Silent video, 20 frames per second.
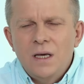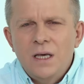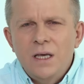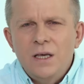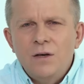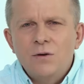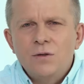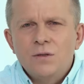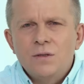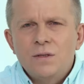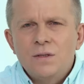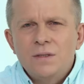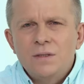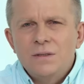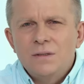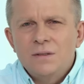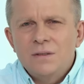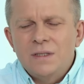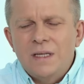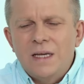and
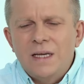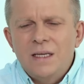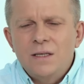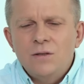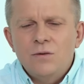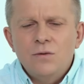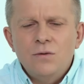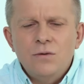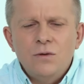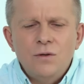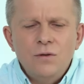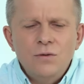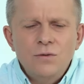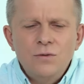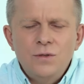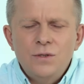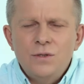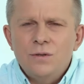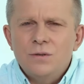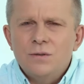for
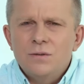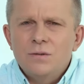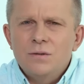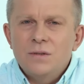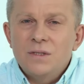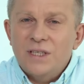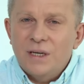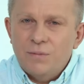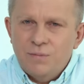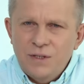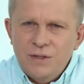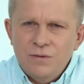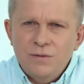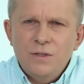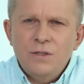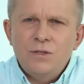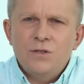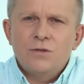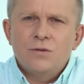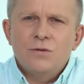disillusion, for the
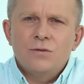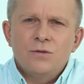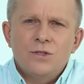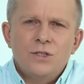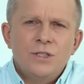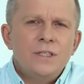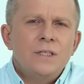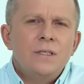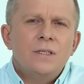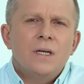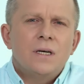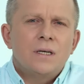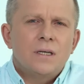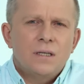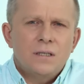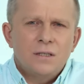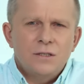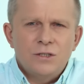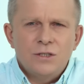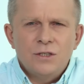habit of living as
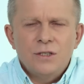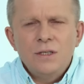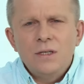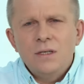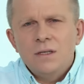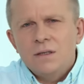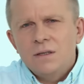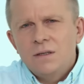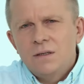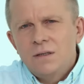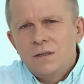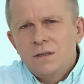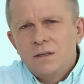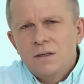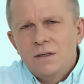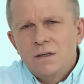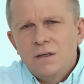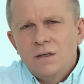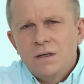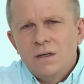they have lived,
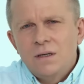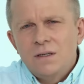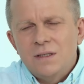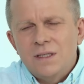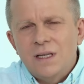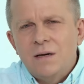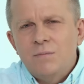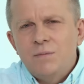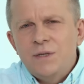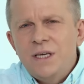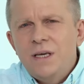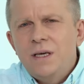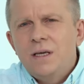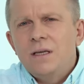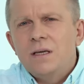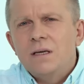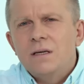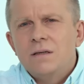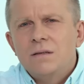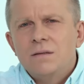for the
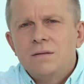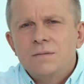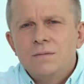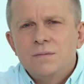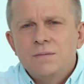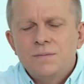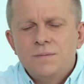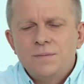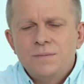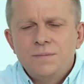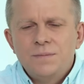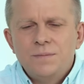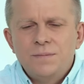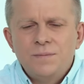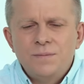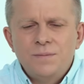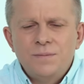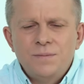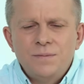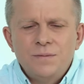opinion
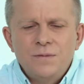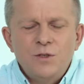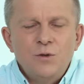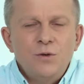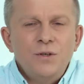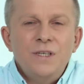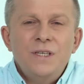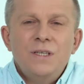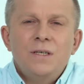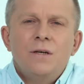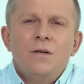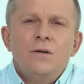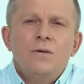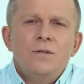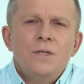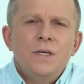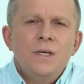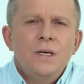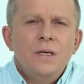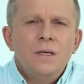of other
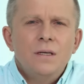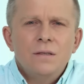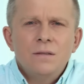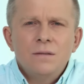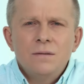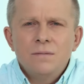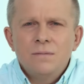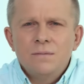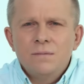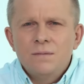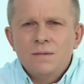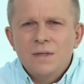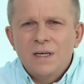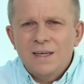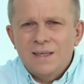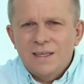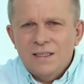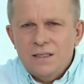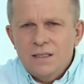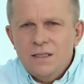people.
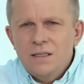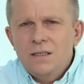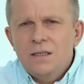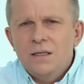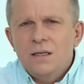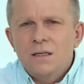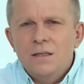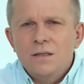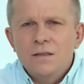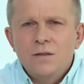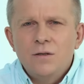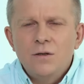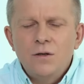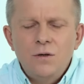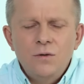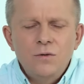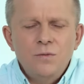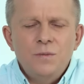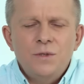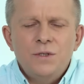Loving
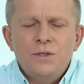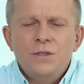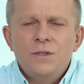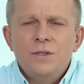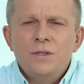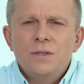parents